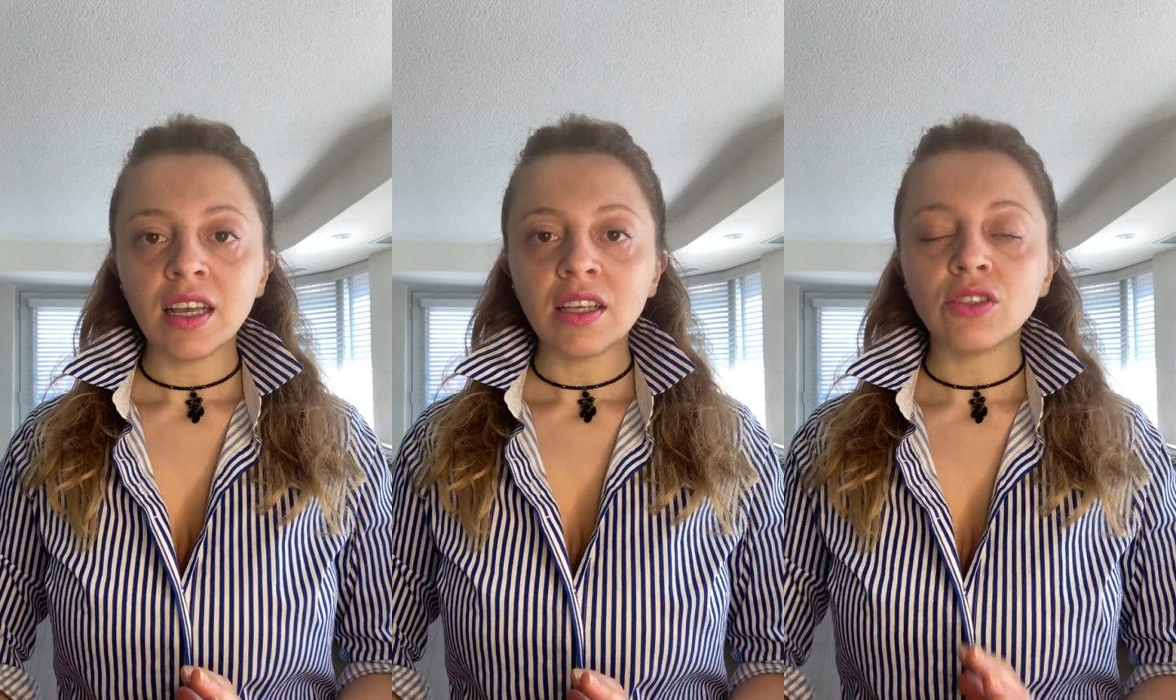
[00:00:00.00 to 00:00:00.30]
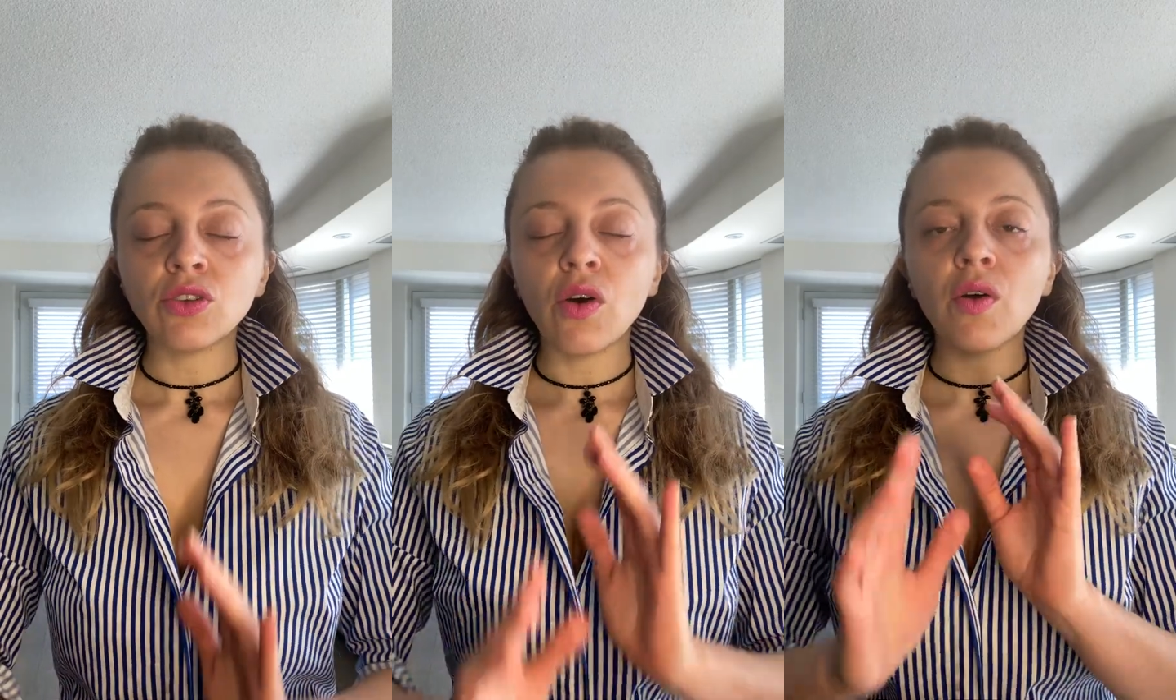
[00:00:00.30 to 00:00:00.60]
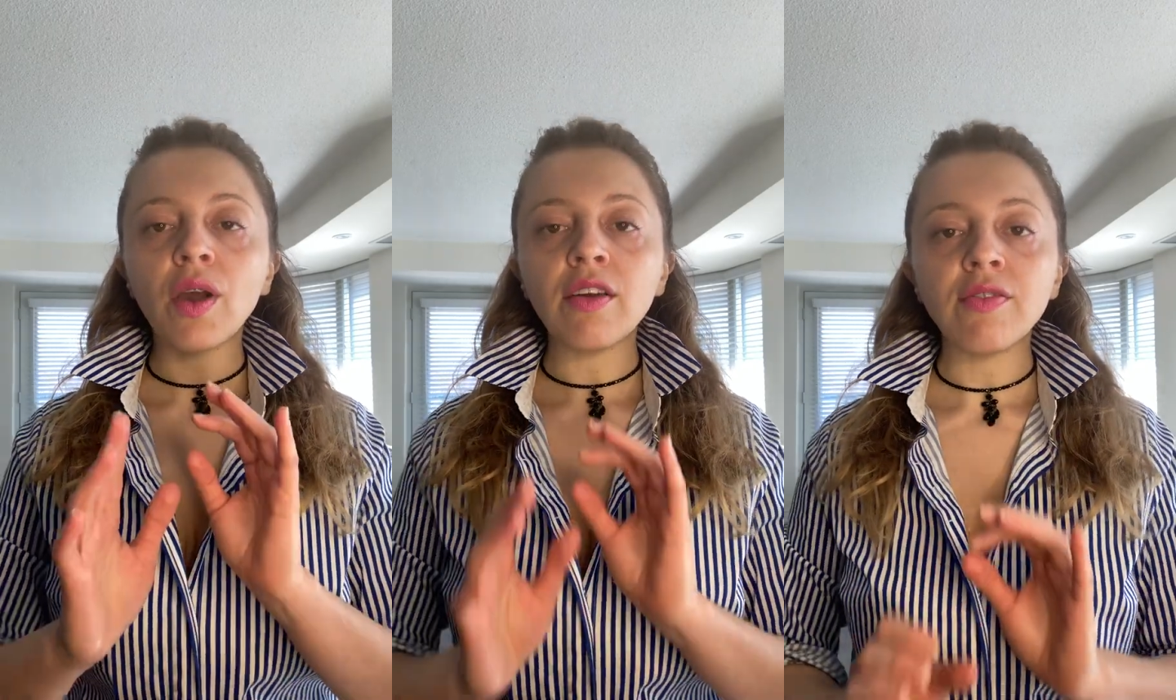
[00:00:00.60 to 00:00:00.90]

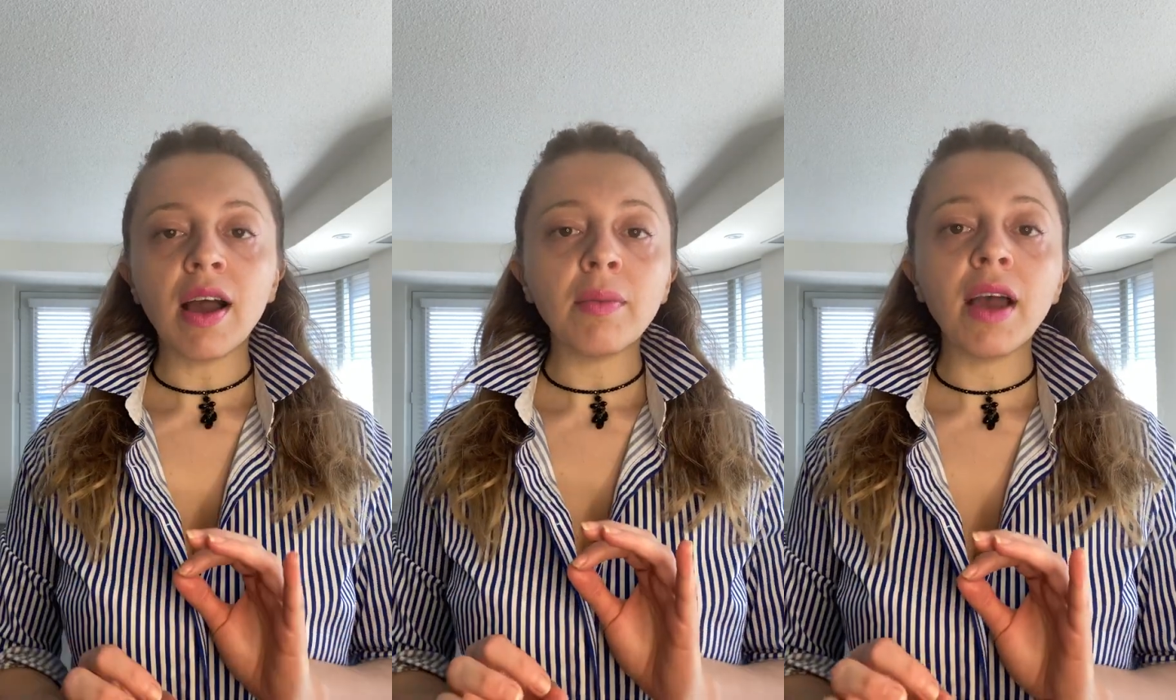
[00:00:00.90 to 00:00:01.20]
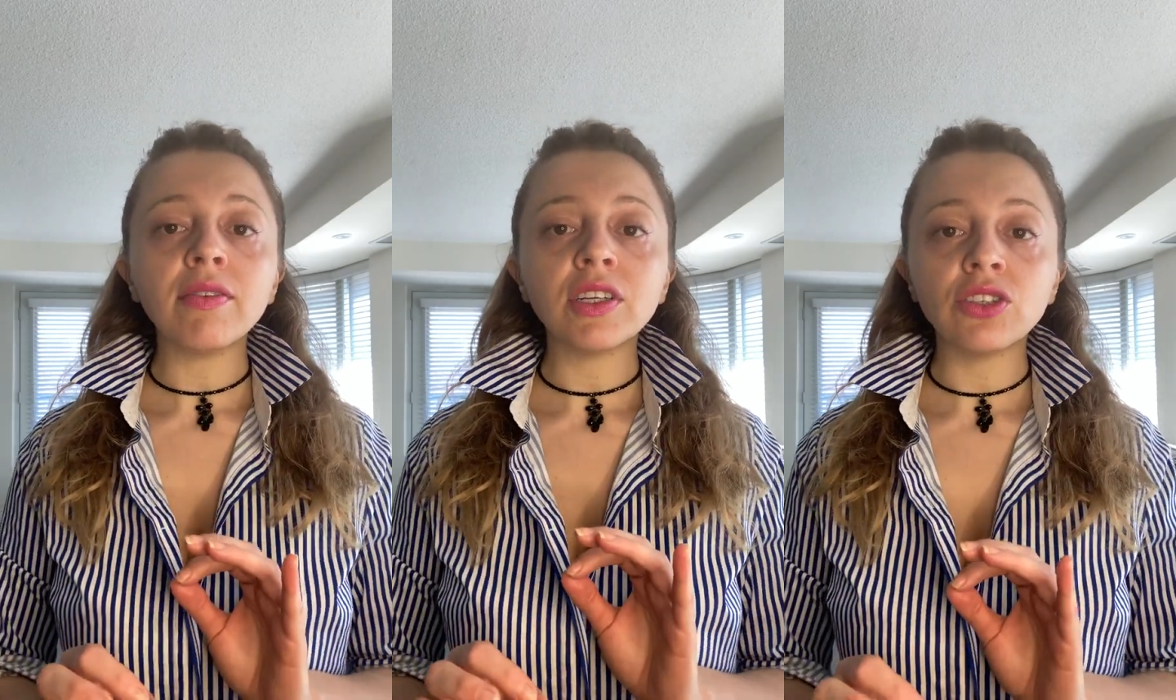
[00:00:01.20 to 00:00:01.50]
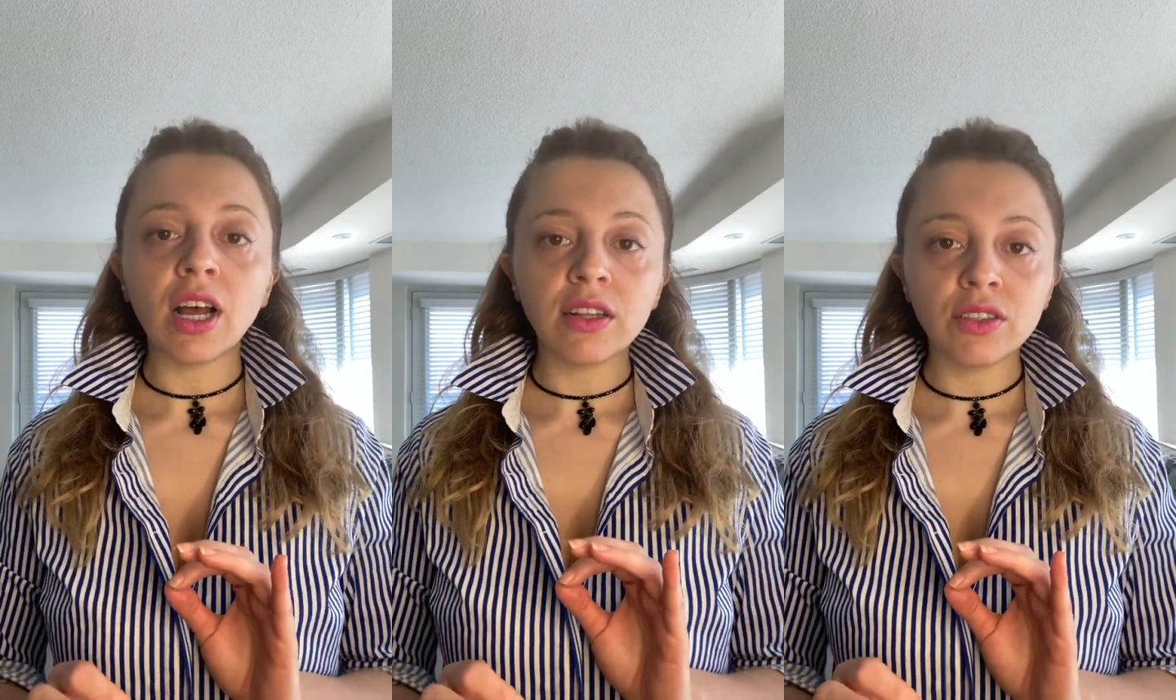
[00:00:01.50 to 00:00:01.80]
So if I'm having a
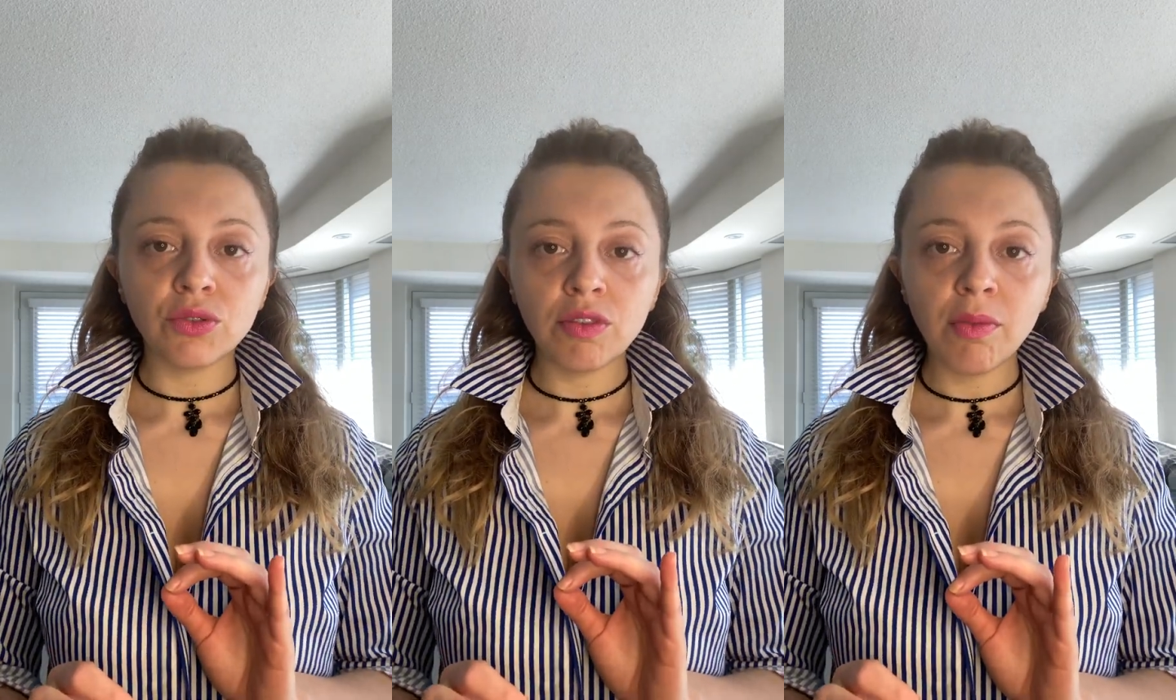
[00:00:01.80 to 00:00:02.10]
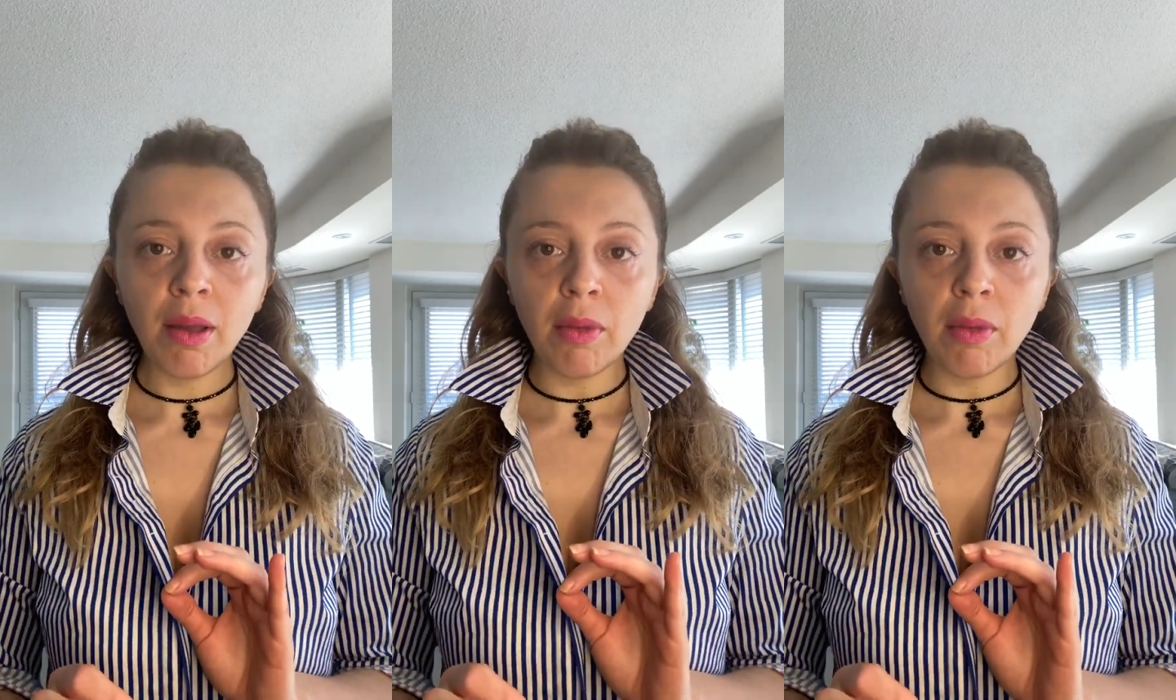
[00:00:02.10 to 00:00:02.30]
challenge with my